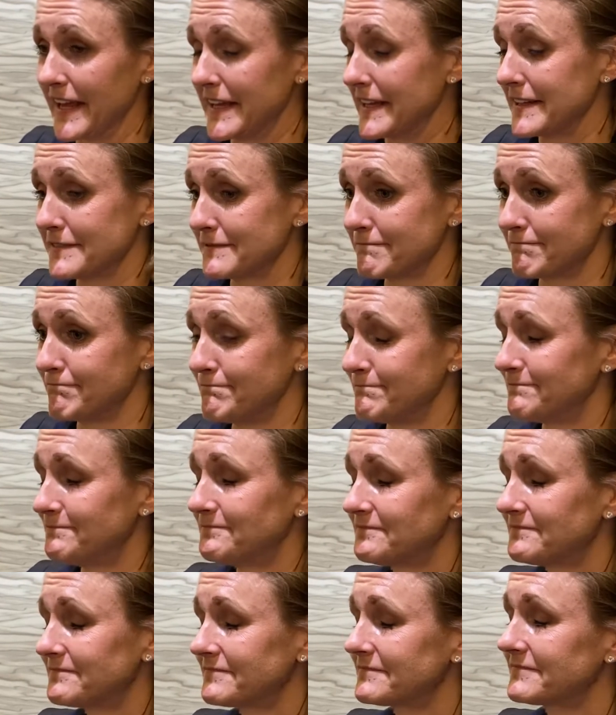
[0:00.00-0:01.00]
serving out of a
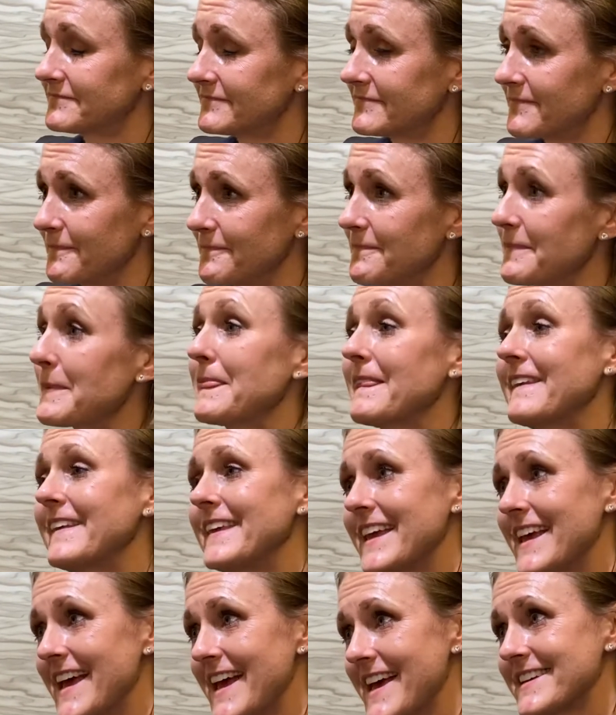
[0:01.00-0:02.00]
dry spring or a
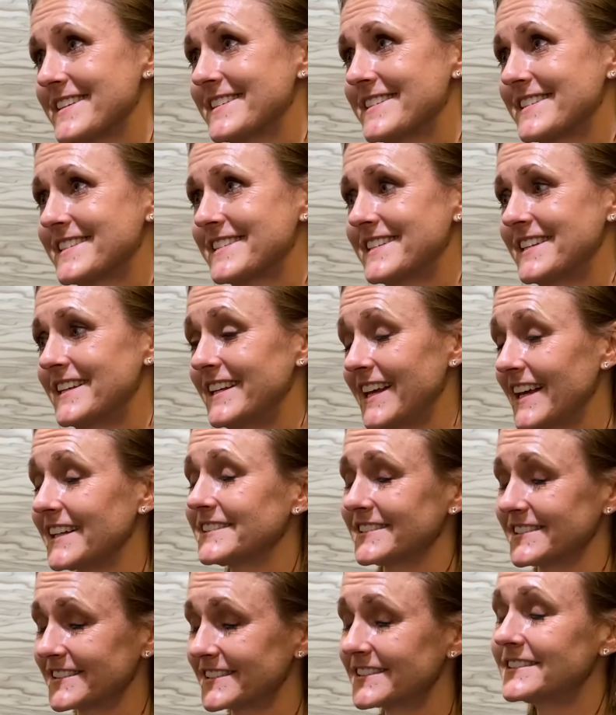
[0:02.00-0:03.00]
desert or whatever it may be.
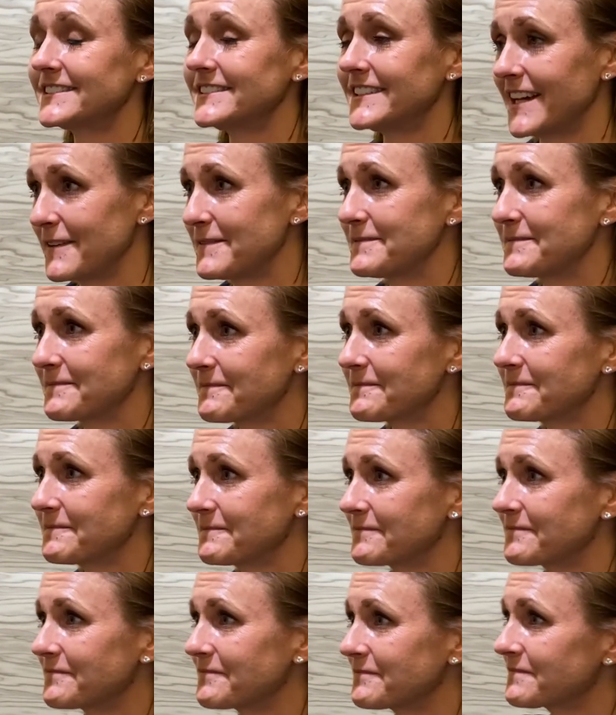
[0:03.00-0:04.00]
Okay,
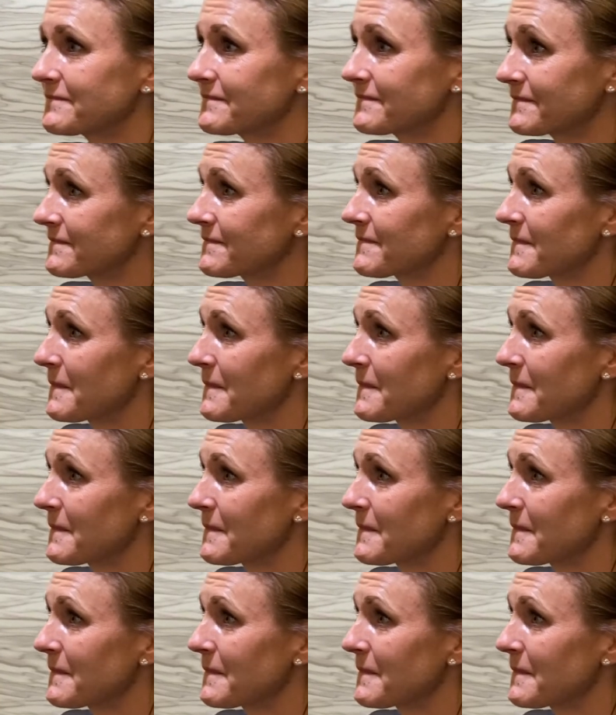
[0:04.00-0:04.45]
that's